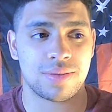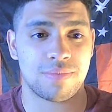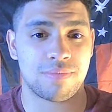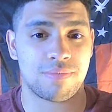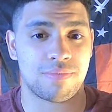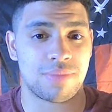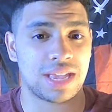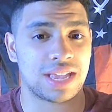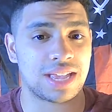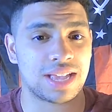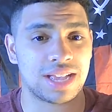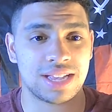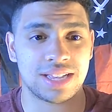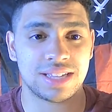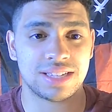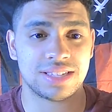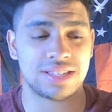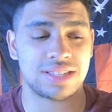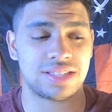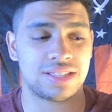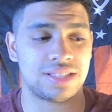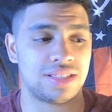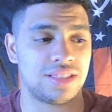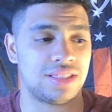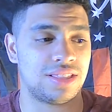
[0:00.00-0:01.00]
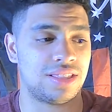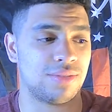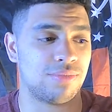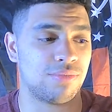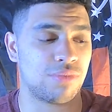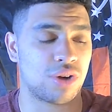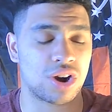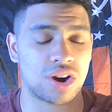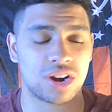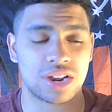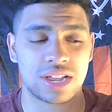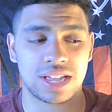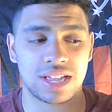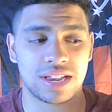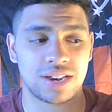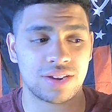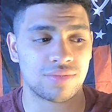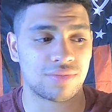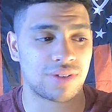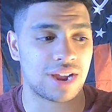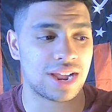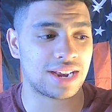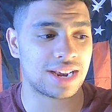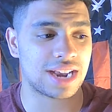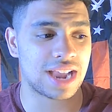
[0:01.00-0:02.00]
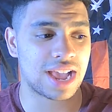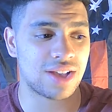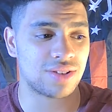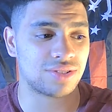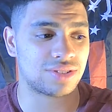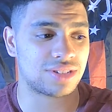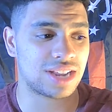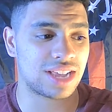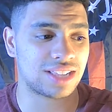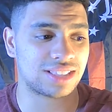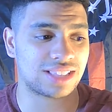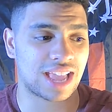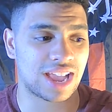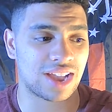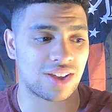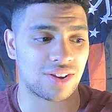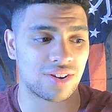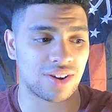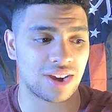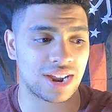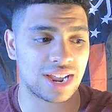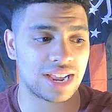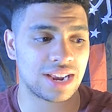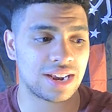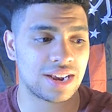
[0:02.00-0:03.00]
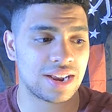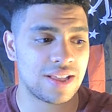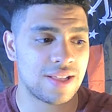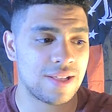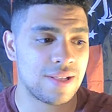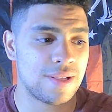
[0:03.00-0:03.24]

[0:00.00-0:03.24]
because the market right now is not that great,